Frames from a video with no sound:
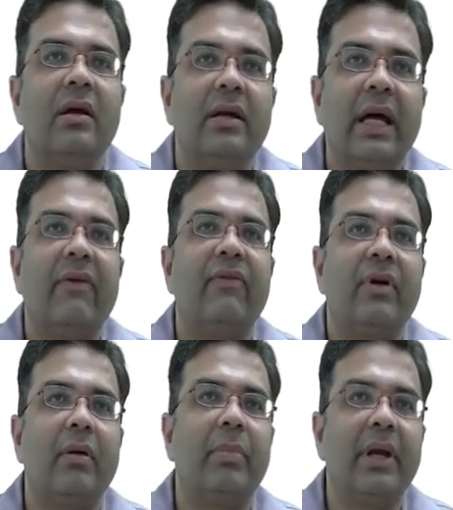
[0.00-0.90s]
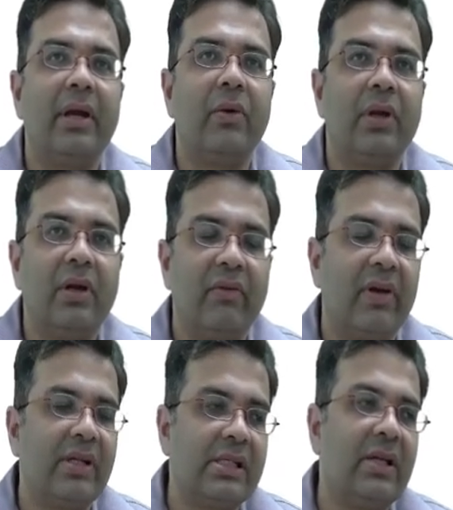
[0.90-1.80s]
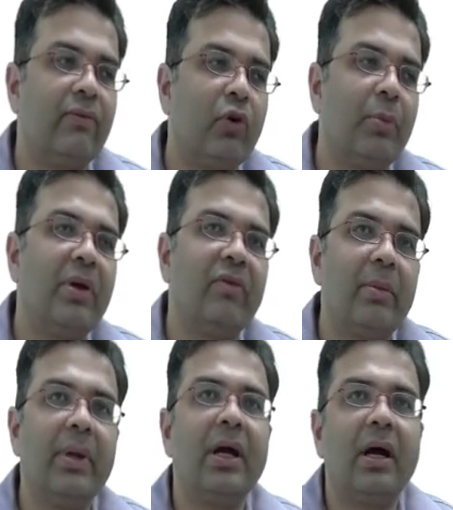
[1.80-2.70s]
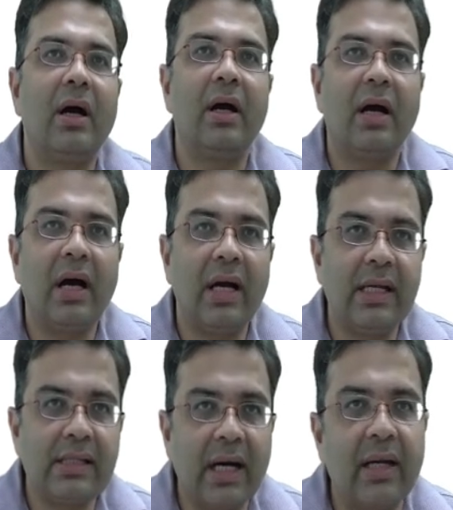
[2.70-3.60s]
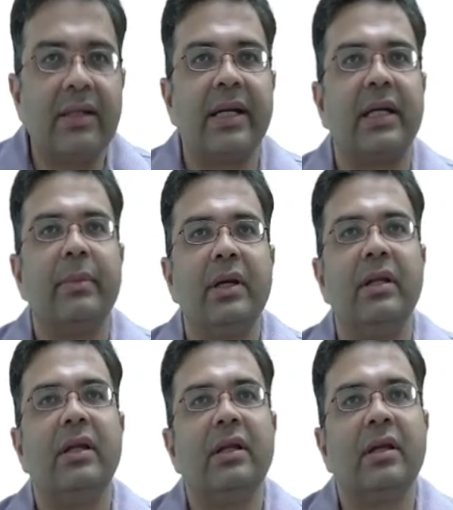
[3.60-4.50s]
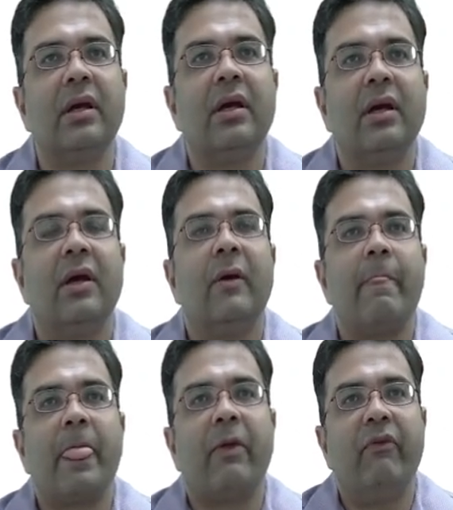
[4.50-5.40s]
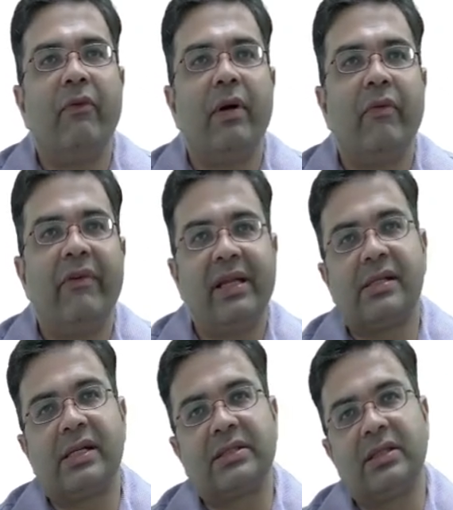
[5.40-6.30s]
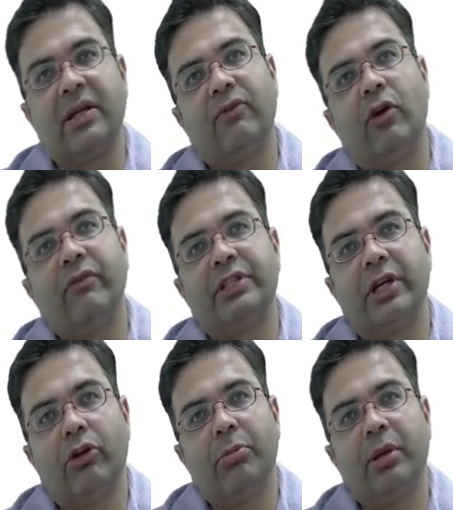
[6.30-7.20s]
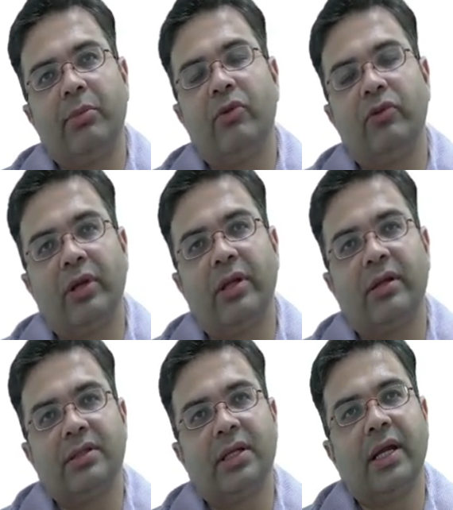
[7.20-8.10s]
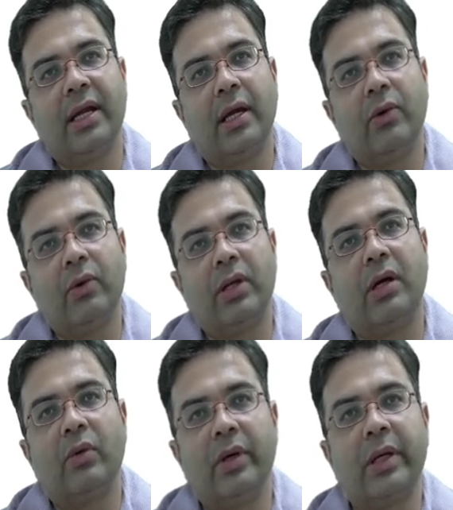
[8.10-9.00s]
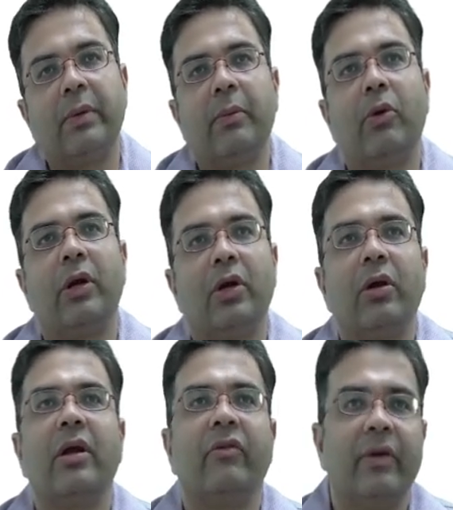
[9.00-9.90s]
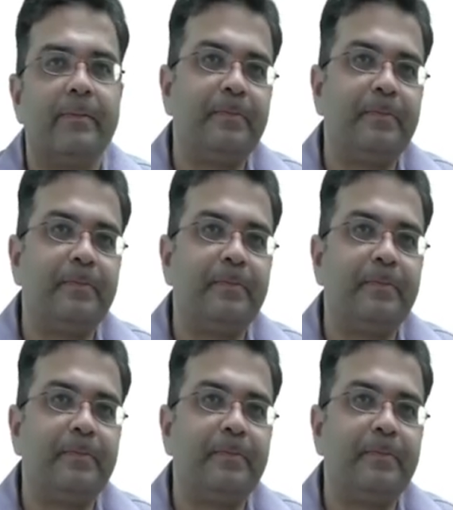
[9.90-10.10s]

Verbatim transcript: diaphragm, peritoneum. Whereas T4B will be is unresectable disease uh, where the structures are involved which cannot be removed during surgery like aorta, vertebral body, or airway.